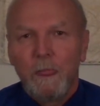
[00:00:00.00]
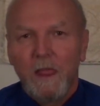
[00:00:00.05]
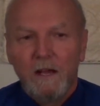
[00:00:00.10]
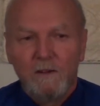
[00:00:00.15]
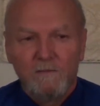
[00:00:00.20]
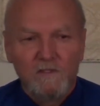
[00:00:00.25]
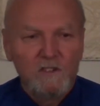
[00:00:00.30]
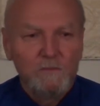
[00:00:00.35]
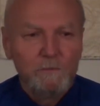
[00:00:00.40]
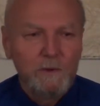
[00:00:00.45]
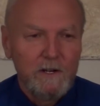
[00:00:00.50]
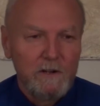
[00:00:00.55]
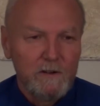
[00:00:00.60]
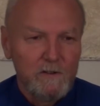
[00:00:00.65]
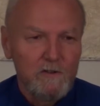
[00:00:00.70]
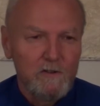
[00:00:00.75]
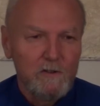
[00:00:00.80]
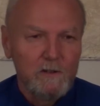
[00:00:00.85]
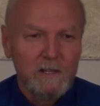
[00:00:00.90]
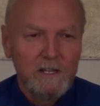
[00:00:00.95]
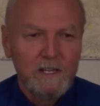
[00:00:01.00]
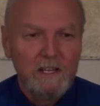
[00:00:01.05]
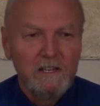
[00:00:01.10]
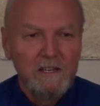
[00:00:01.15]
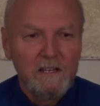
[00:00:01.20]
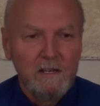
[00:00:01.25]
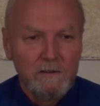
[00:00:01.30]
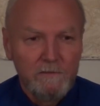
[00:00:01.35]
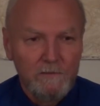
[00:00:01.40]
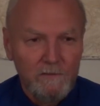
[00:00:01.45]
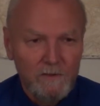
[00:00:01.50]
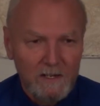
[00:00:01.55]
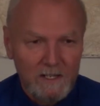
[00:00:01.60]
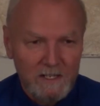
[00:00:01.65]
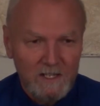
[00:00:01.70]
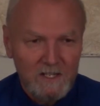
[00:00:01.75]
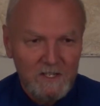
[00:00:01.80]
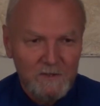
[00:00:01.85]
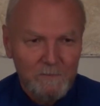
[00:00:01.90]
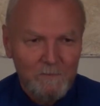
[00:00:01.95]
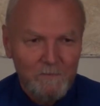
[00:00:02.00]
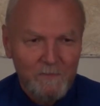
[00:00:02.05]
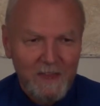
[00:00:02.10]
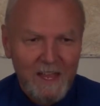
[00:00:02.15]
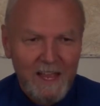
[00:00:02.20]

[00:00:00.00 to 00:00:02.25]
of spiritual indifference.